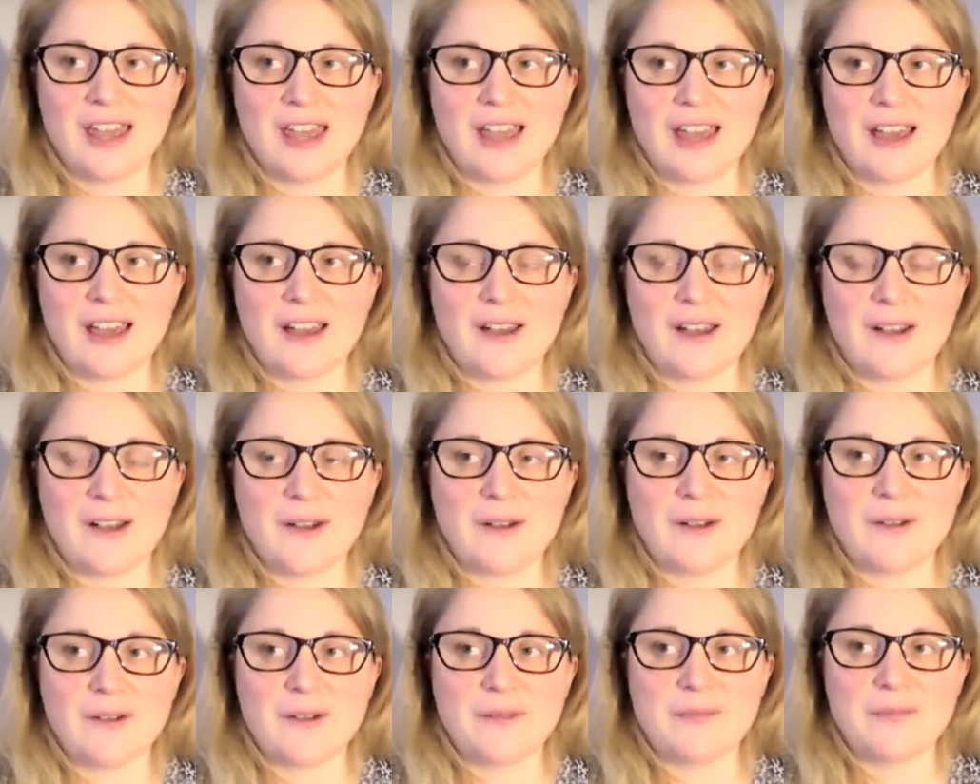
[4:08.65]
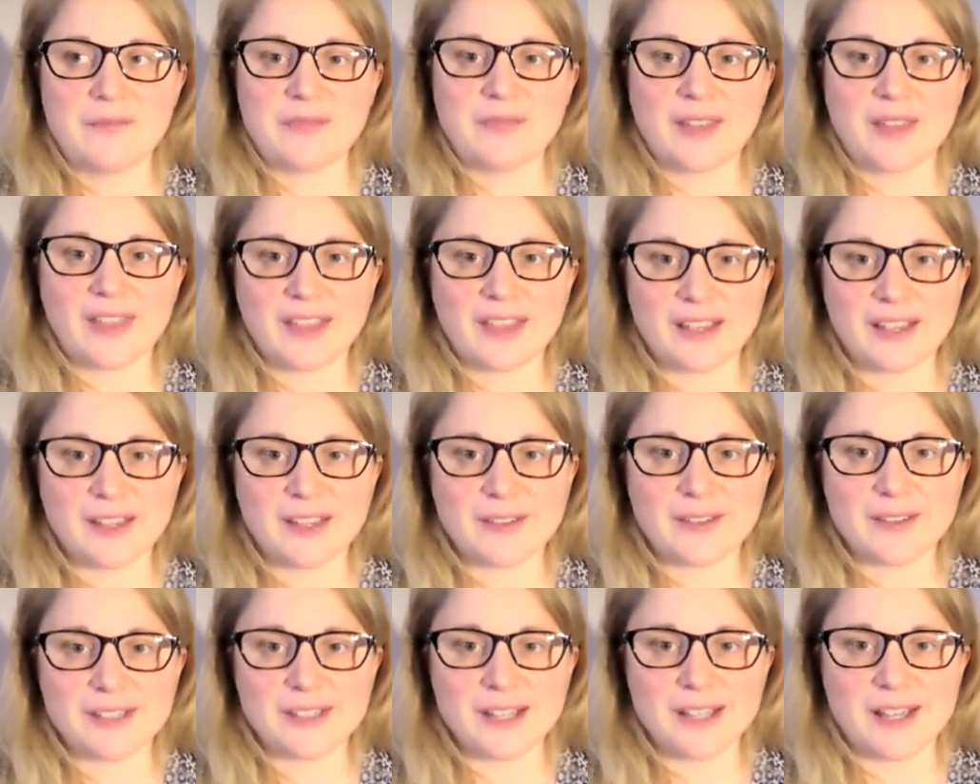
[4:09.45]
I think it
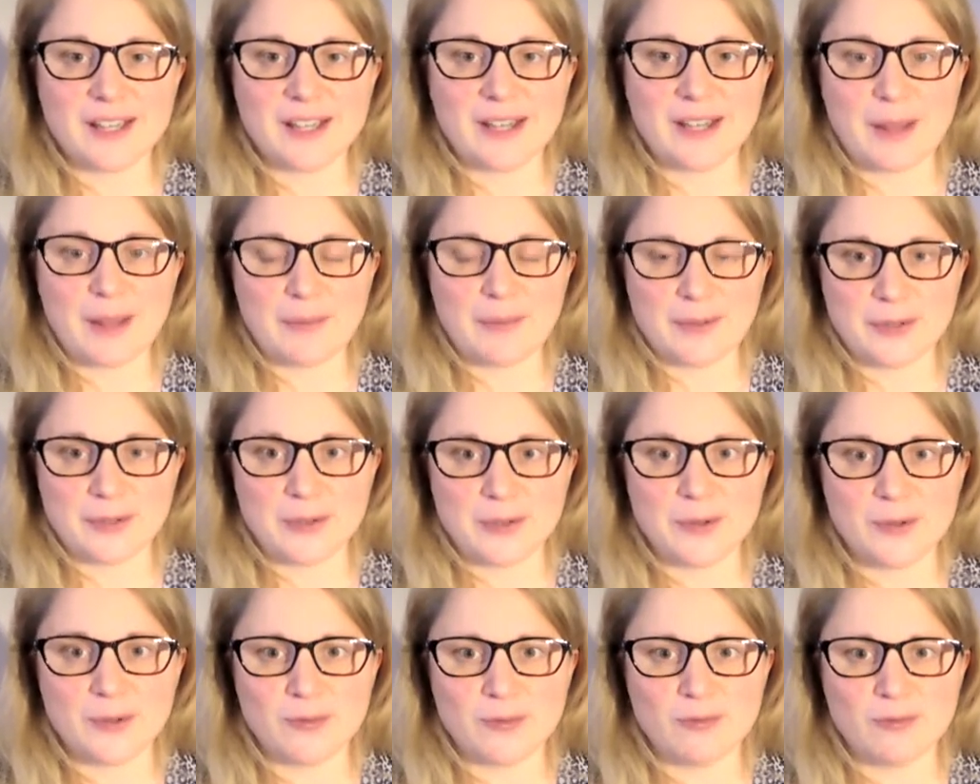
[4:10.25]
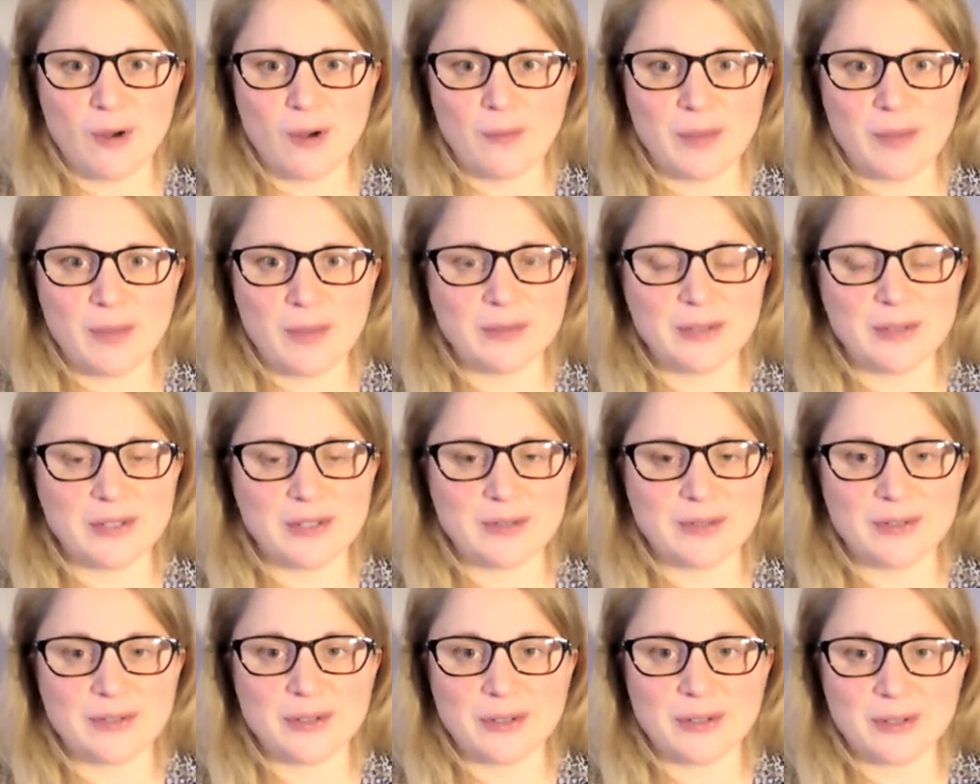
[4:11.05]
was a Labrador called Robin, which I'm
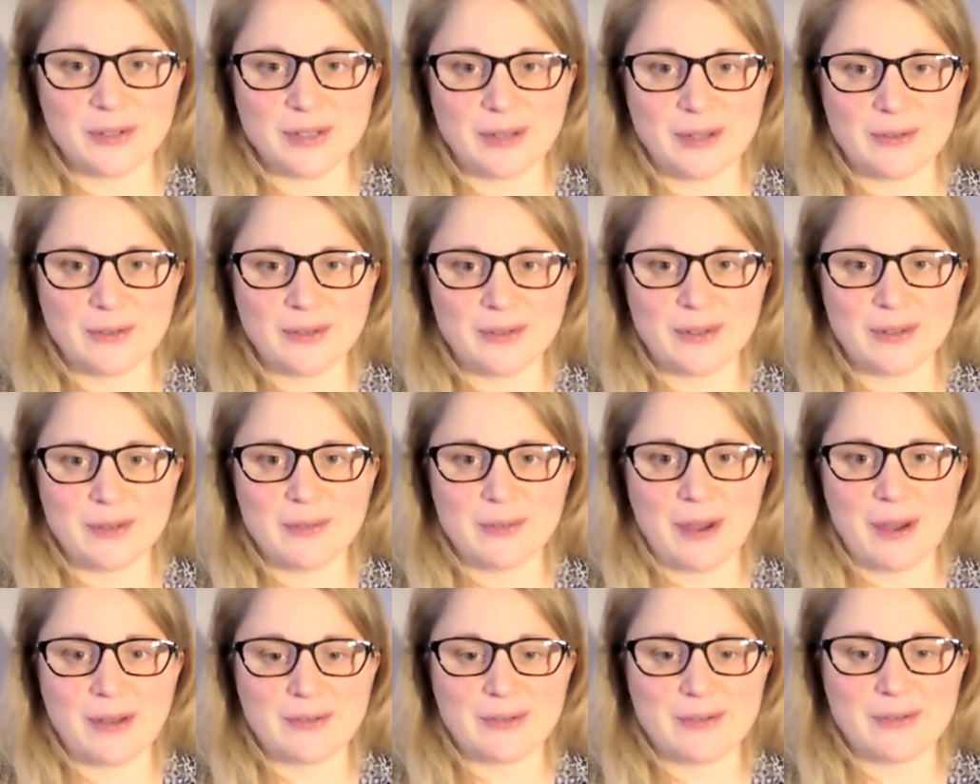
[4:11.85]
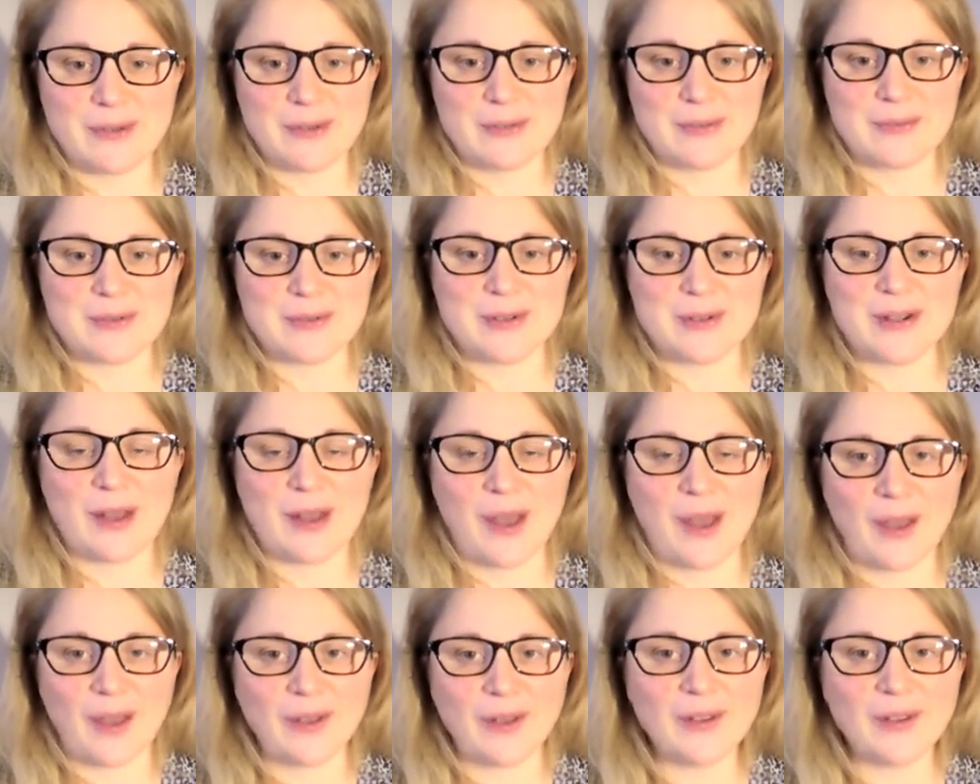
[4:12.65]
sure some of you might remember and know.